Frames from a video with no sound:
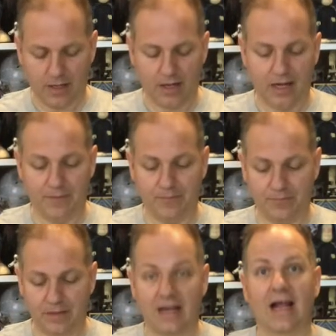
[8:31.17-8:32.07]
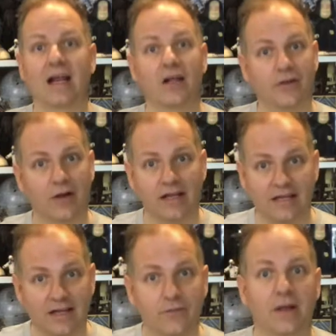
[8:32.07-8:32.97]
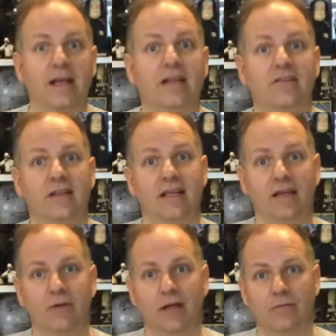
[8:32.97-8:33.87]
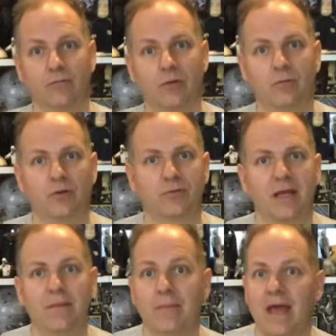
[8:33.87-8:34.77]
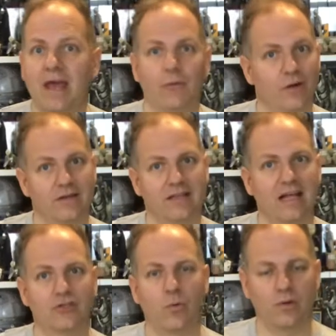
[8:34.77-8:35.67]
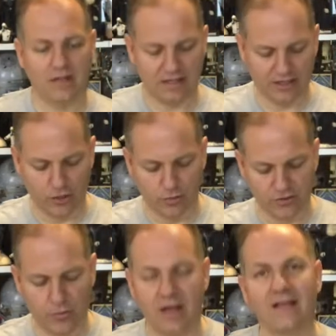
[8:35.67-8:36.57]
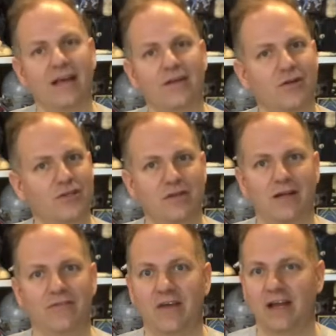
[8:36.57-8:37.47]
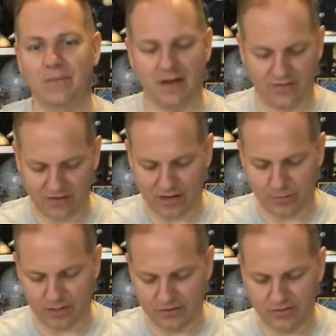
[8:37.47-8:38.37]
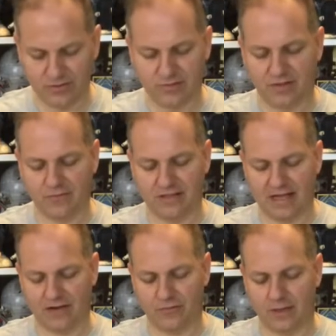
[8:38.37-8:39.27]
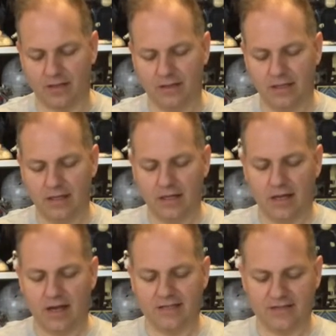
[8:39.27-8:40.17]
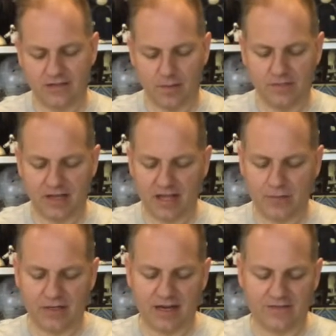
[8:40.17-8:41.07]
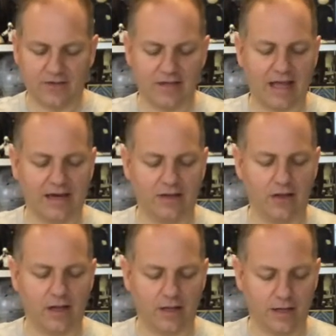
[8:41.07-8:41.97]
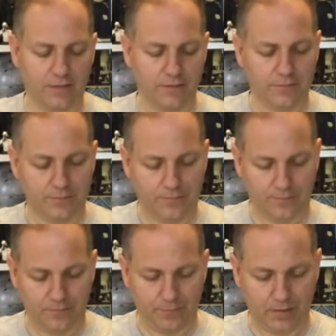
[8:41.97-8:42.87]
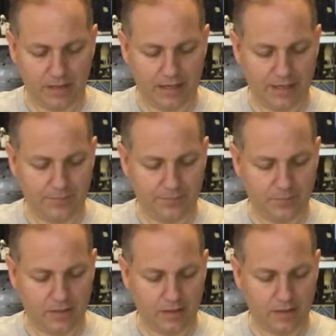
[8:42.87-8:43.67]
Um, and I got other ideas. We're getting into the we're getting once we hit May, we're into that the literal 20th anniversary of Phantom Menace, and I want to do some stuff with that as well. All right, this comes again with a nice little catalog. Um,